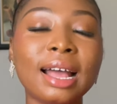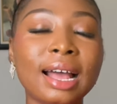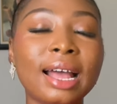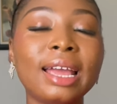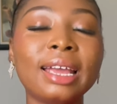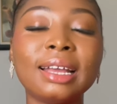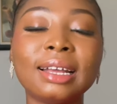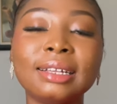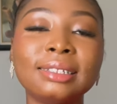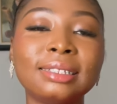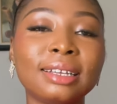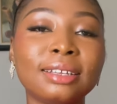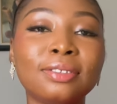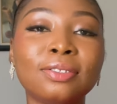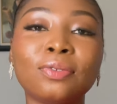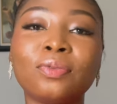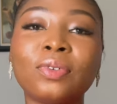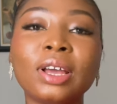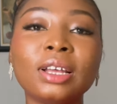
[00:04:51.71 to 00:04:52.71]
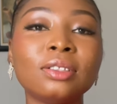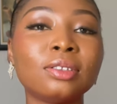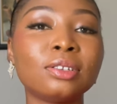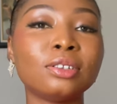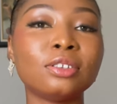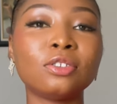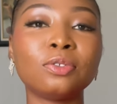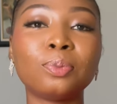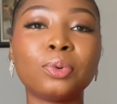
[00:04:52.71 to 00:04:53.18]
I can testify to
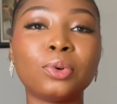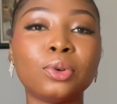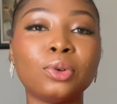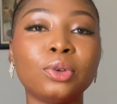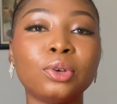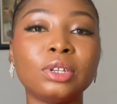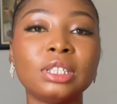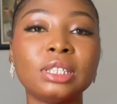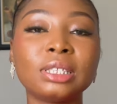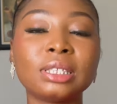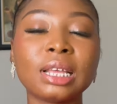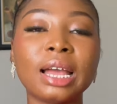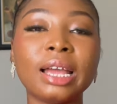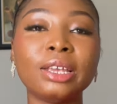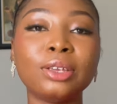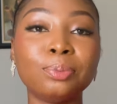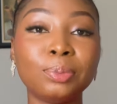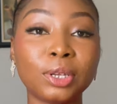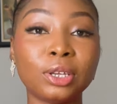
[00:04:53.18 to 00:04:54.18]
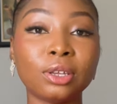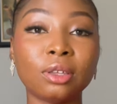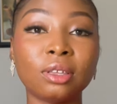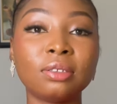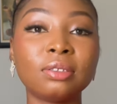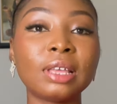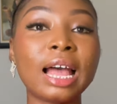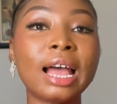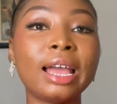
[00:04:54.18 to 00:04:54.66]
this product
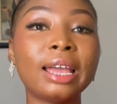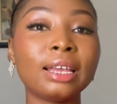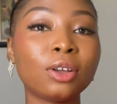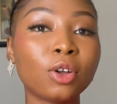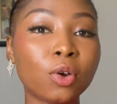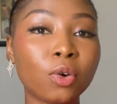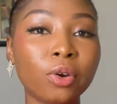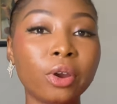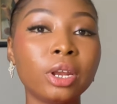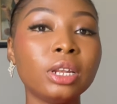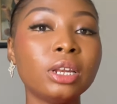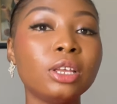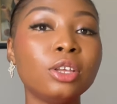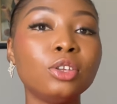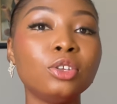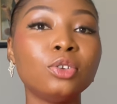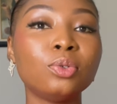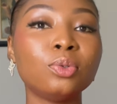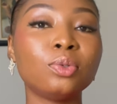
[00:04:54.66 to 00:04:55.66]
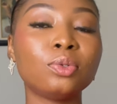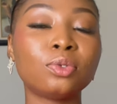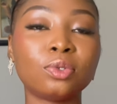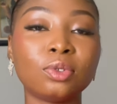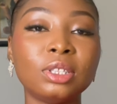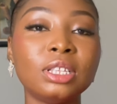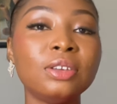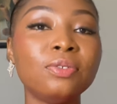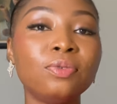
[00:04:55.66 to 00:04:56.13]
because I currently
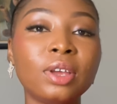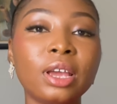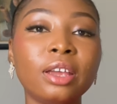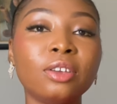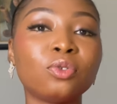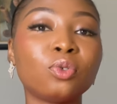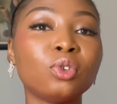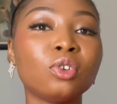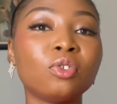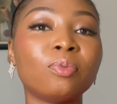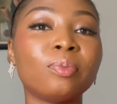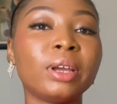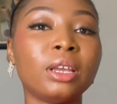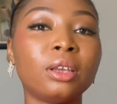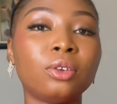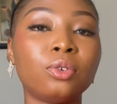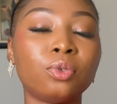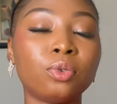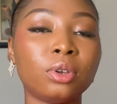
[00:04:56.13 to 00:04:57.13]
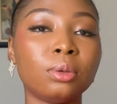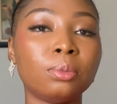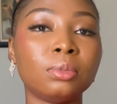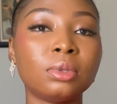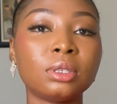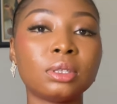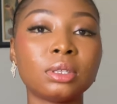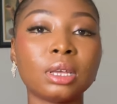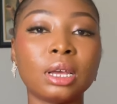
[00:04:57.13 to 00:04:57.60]
use Nivea is one of my
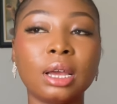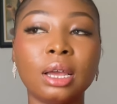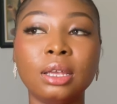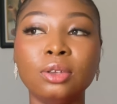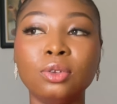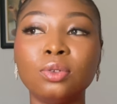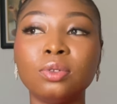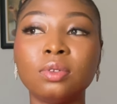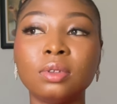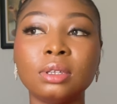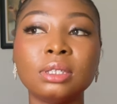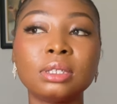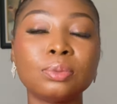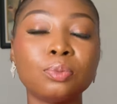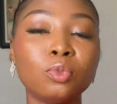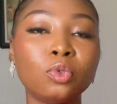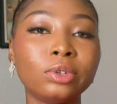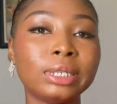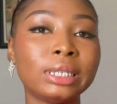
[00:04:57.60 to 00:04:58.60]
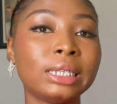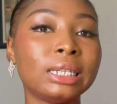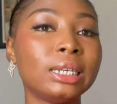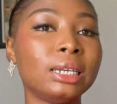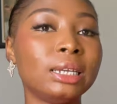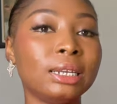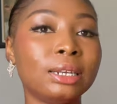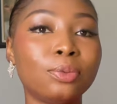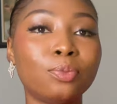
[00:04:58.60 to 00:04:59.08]
creams. I use it
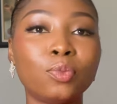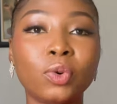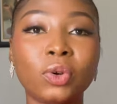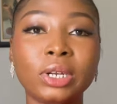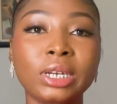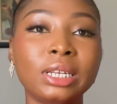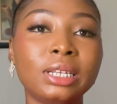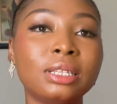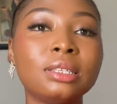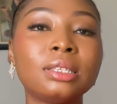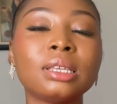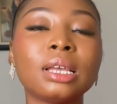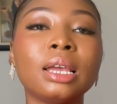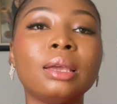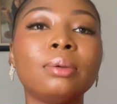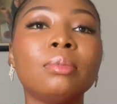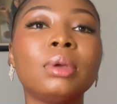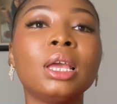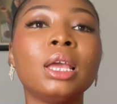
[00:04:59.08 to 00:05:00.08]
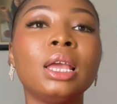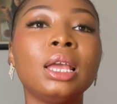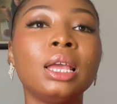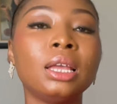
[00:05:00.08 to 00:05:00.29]
mostly in the morning time.